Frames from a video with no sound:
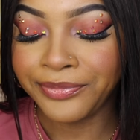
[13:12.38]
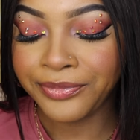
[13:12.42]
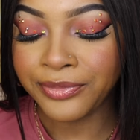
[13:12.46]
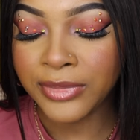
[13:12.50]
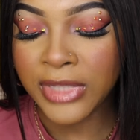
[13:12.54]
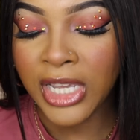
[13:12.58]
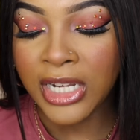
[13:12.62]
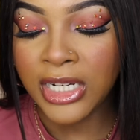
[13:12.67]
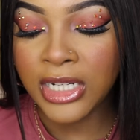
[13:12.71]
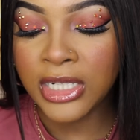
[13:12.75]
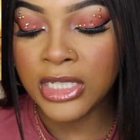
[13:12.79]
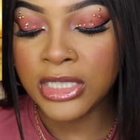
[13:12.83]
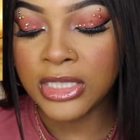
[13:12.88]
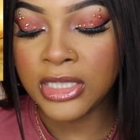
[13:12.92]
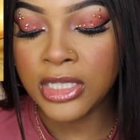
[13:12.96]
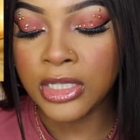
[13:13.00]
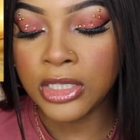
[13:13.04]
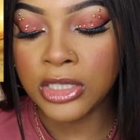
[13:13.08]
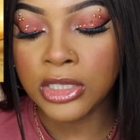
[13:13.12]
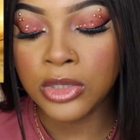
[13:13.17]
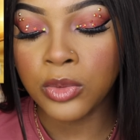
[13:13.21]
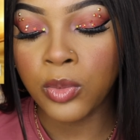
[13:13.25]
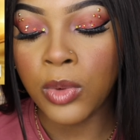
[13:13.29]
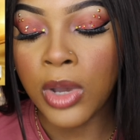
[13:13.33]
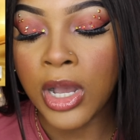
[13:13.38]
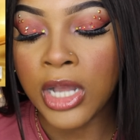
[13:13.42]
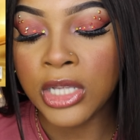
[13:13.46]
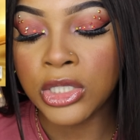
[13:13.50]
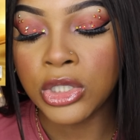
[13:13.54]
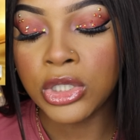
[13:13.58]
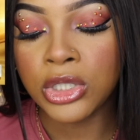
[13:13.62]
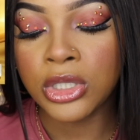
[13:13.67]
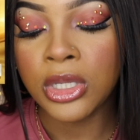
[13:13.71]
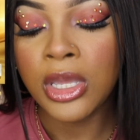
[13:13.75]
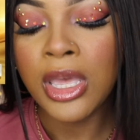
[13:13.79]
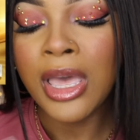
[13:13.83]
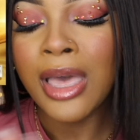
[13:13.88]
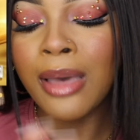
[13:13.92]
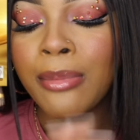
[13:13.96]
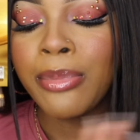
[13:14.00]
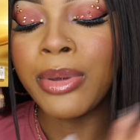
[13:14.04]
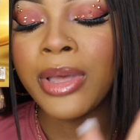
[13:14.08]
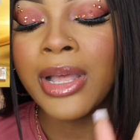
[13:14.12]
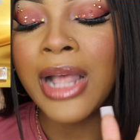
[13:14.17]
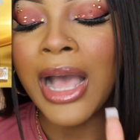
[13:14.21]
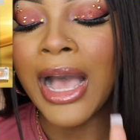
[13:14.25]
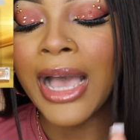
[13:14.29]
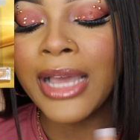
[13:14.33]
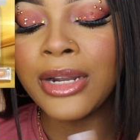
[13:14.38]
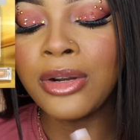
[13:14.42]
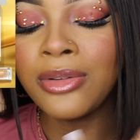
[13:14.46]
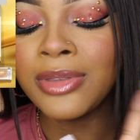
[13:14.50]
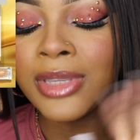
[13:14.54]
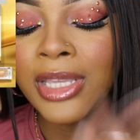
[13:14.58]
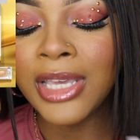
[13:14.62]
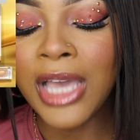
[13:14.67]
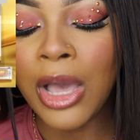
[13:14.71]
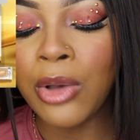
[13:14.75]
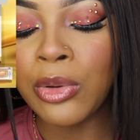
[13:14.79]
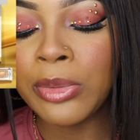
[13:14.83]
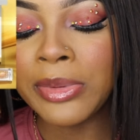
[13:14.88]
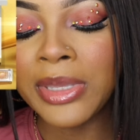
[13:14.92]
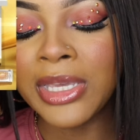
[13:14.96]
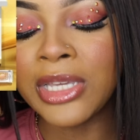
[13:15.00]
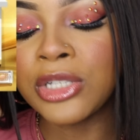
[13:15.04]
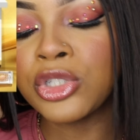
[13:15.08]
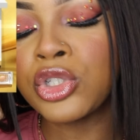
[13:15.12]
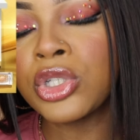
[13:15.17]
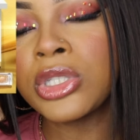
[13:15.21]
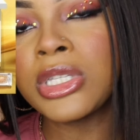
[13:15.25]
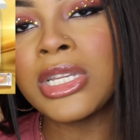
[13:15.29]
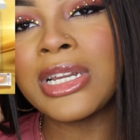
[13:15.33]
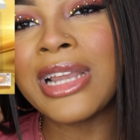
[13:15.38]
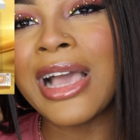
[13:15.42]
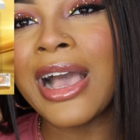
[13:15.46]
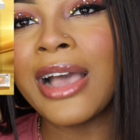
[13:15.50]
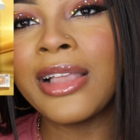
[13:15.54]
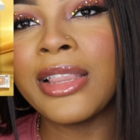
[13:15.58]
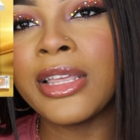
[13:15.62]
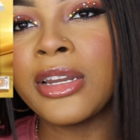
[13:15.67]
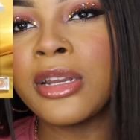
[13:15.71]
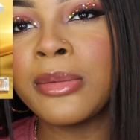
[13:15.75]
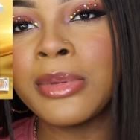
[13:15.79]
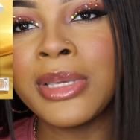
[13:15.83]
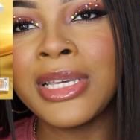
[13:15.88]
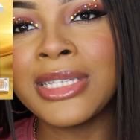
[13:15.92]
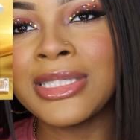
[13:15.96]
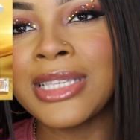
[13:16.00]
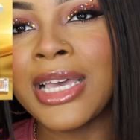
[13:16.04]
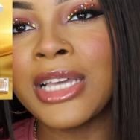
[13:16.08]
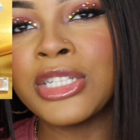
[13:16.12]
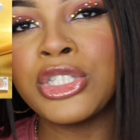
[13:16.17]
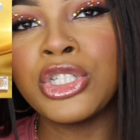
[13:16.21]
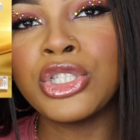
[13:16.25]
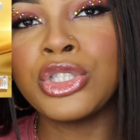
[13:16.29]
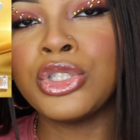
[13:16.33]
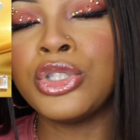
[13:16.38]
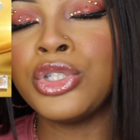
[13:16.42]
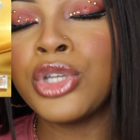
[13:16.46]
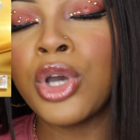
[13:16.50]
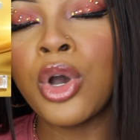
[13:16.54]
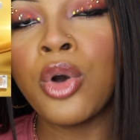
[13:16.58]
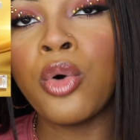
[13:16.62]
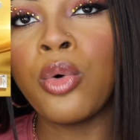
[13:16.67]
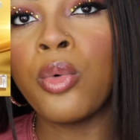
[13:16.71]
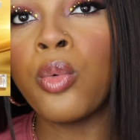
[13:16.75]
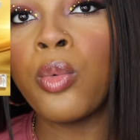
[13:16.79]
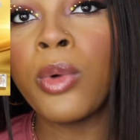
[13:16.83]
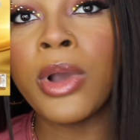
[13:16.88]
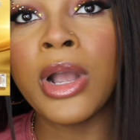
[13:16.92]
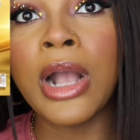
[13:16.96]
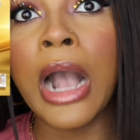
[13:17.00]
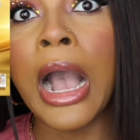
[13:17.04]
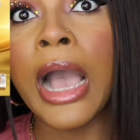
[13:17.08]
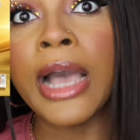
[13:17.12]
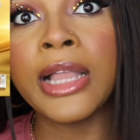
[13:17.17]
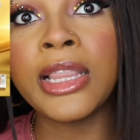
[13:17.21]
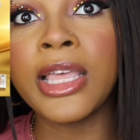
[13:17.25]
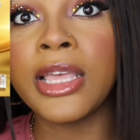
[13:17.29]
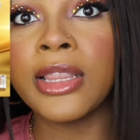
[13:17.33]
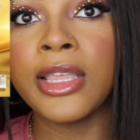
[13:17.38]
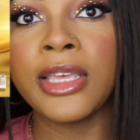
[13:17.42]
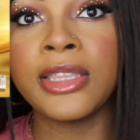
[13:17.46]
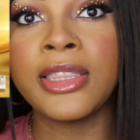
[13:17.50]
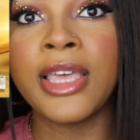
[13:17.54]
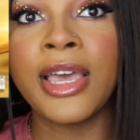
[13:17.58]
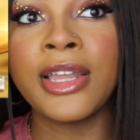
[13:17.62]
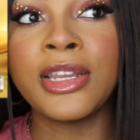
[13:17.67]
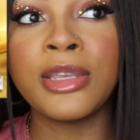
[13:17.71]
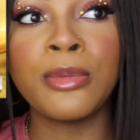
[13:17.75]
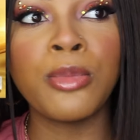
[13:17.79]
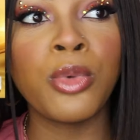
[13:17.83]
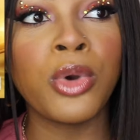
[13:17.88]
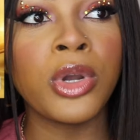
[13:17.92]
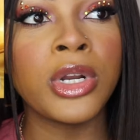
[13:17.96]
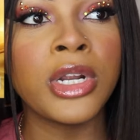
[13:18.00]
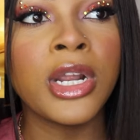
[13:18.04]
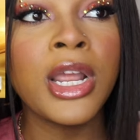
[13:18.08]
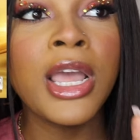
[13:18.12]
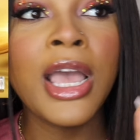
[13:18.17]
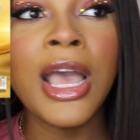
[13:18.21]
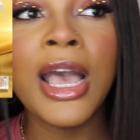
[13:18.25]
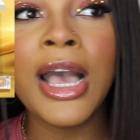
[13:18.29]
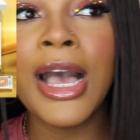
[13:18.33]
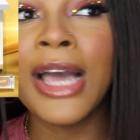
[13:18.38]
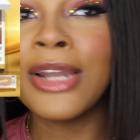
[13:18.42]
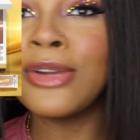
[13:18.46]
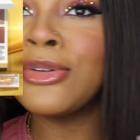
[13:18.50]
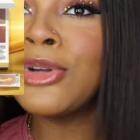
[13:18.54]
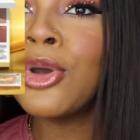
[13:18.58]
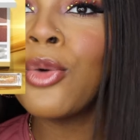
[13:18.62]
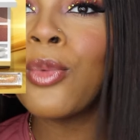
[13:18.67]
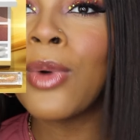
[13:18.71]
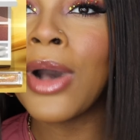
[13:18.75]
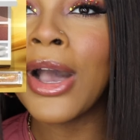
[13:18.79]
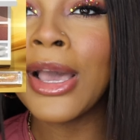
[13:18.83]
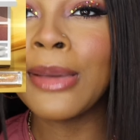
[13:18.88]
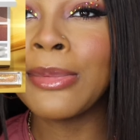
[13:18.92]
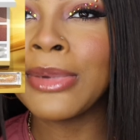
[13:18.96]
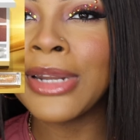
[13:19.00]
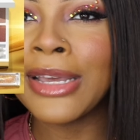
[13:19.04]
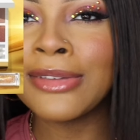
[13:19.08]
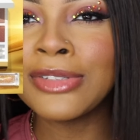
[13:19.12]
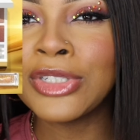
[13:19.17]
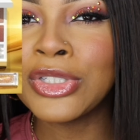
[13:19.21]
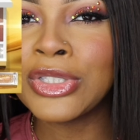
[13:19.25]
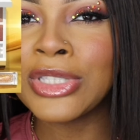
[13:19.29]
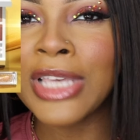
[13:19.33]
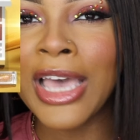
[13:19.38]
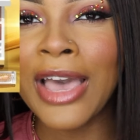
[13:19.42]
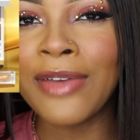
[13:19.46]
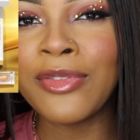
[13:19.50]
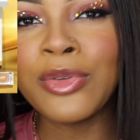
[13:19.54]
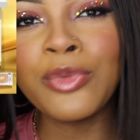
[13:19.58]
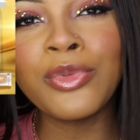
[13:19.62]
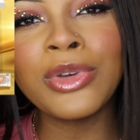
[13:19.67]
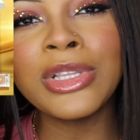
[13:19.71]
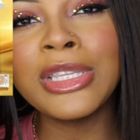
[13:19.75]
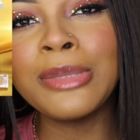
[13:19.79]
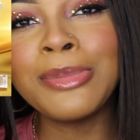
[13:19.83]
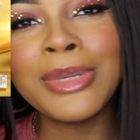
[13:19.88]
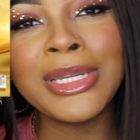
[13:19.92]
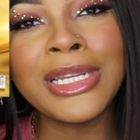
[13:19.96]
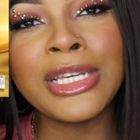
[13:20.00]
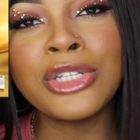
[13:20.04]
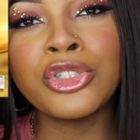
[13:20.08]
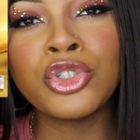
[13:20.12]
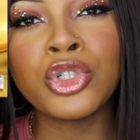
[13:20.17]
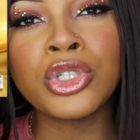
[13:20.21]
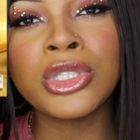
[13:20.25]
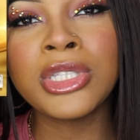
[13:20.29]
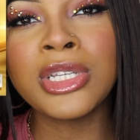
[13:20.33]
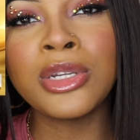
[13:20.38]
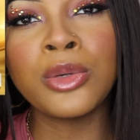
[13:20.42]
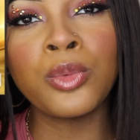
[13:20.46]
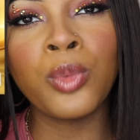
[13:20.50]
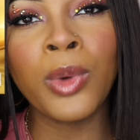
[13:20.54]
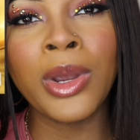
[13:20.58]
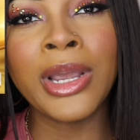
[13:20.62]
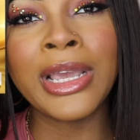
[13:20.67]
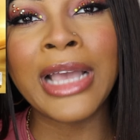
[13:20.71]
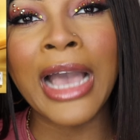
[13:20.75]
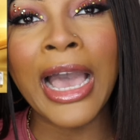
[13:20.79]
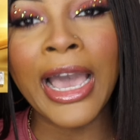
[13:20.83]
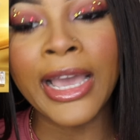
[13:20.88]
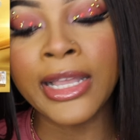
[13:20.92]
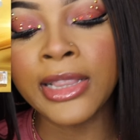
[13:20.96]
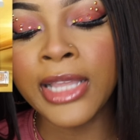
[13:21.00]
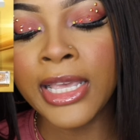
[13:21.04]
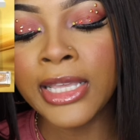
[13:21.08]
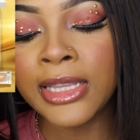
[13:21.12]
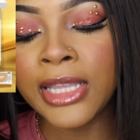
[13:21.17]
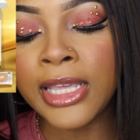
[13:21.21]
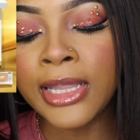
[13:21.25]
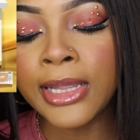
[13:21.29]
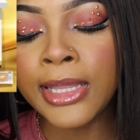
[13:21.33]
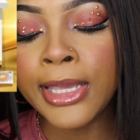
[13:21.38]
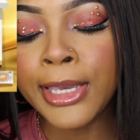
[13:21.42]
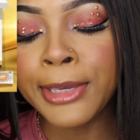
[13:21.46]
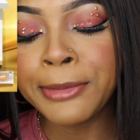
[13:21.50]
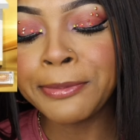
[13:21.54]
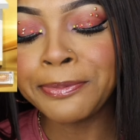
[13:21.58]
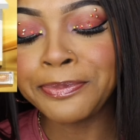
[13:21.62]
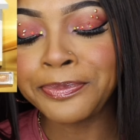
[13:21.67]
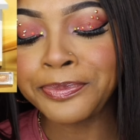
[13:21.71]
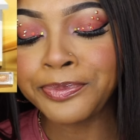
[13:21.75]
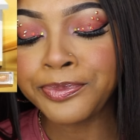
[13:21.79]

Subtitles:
I need to see it swatched, but I don't think I would be interested in a highlighter, because I just don't wear a highlight like that anymore. I don't know why, but I just haven't really been interested in wearing highlight lately.